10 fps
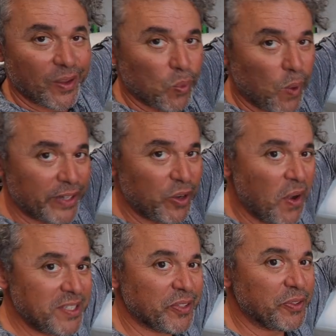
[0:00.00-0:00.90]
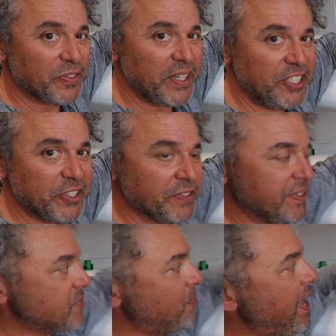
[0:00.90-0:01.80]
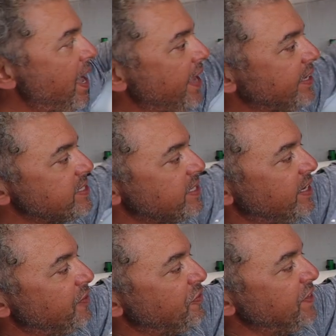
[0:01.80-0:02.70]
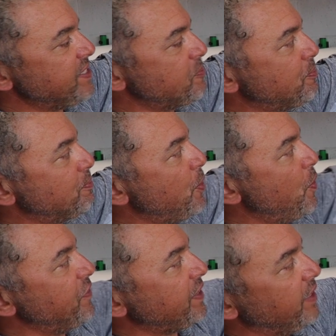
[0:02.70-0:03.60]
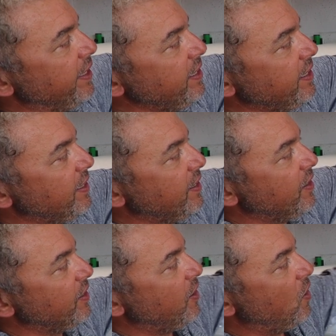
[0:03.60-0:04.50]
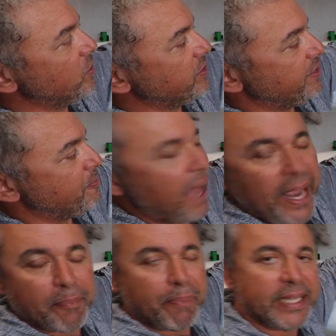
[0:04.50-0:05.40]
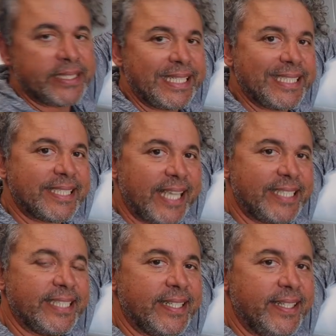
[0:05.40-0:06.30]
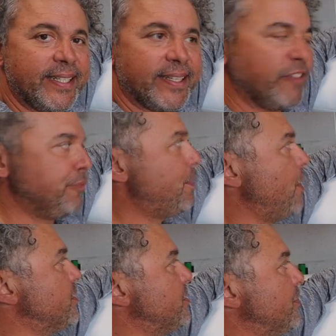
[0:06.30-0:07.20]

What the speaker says: one nice little feature of this bag is that it fits perfectly onto the back bungee section of most